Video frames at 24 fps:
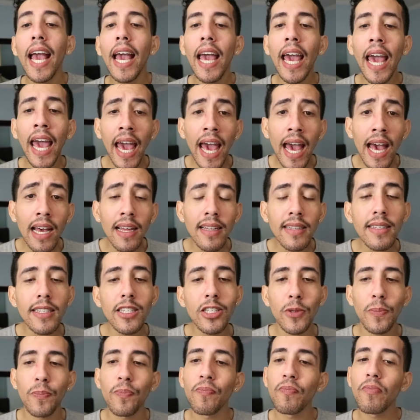And
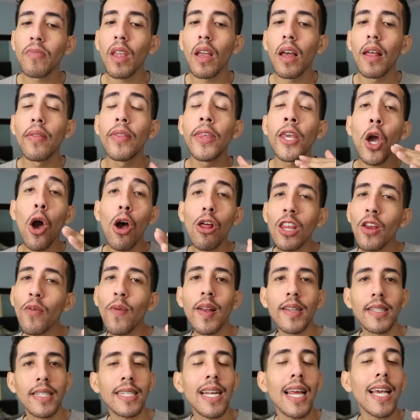the only
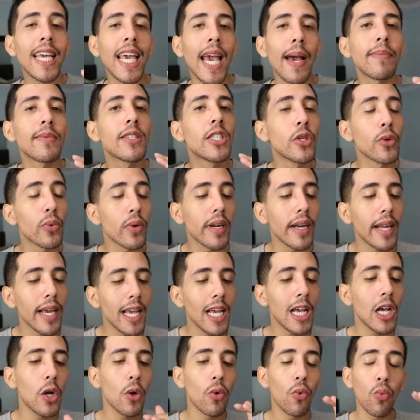reason I kept doing
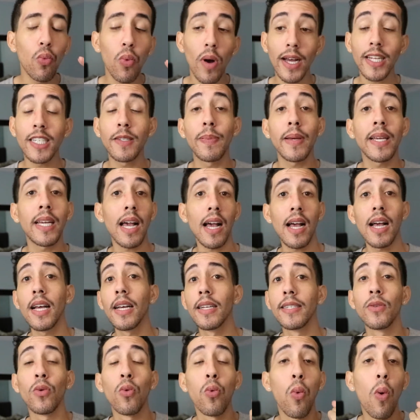it was
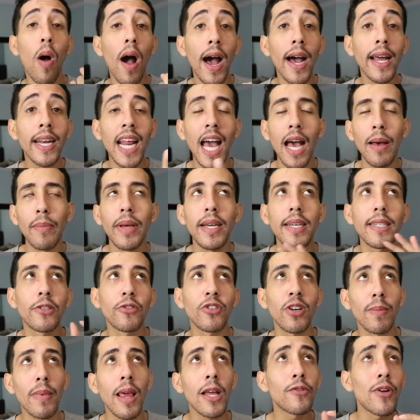because, one, I'm
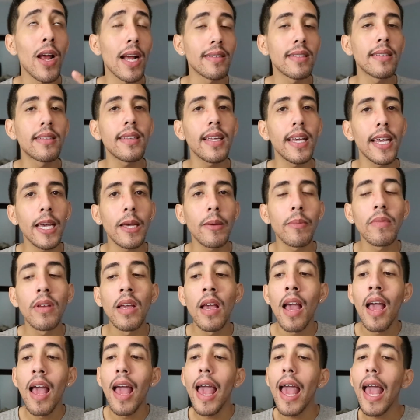extremely attracted to him,
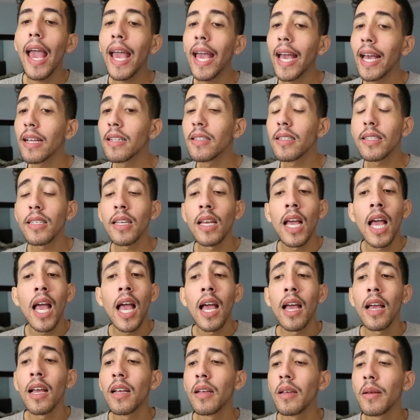and,
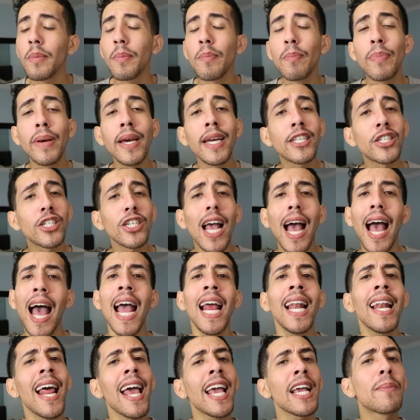bitch,
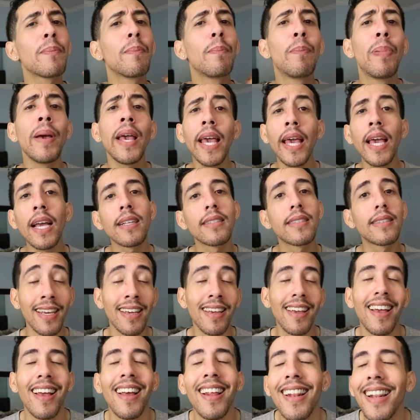I like big,
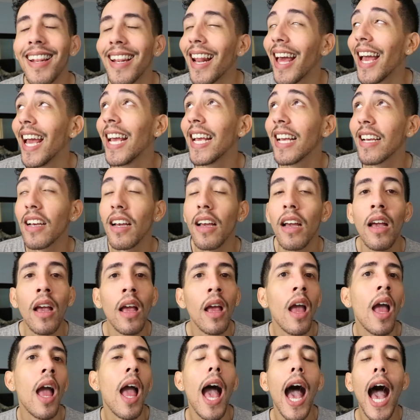like,
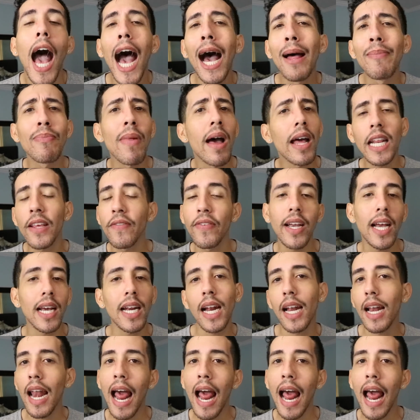I'm not even gonna